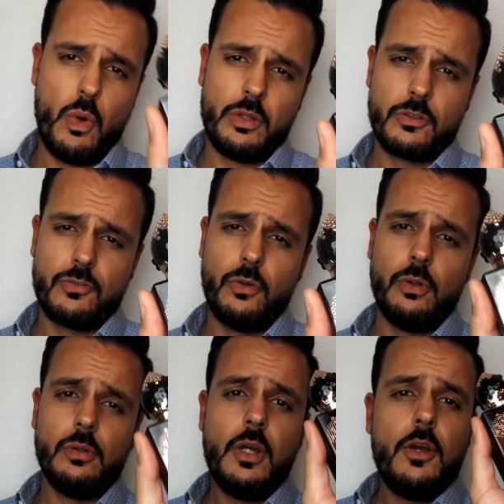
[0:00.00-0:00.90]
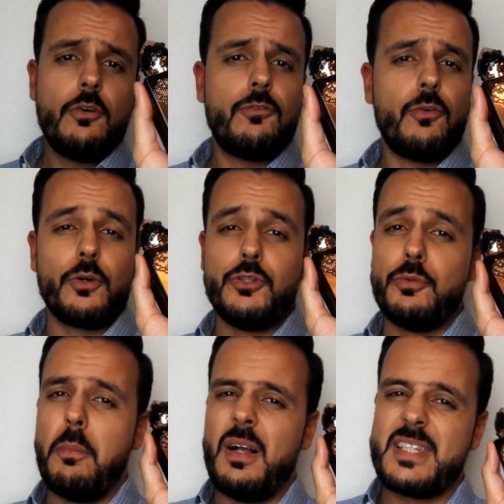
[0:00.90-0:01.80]
wonderful for you
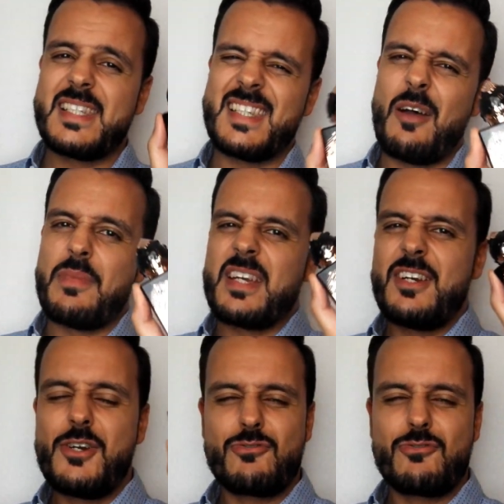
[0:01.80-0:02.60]
balsamic,